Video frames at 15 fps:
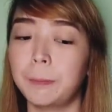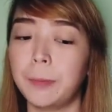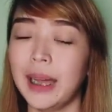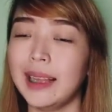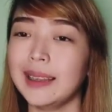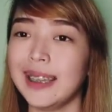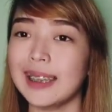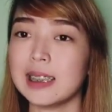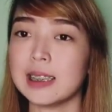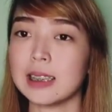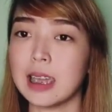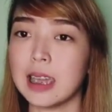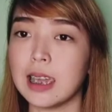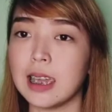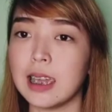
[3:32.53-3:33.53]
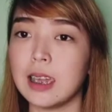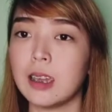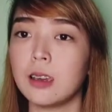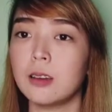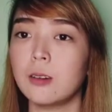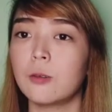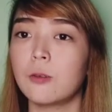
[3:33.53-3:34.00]
PAL
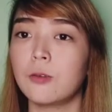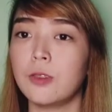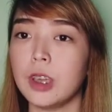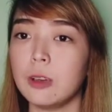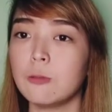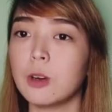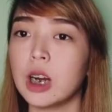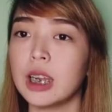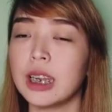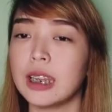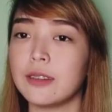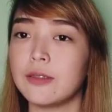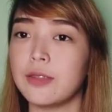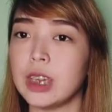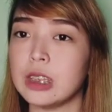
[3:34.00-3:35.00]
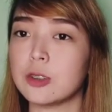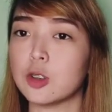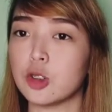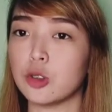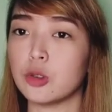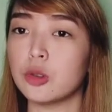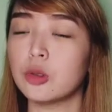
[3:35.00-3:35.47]
SE, V1, and
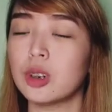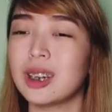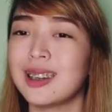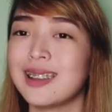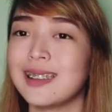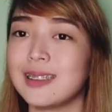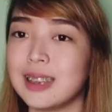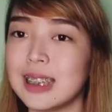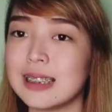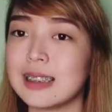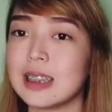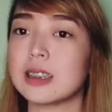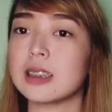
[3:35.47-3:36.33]
V2, this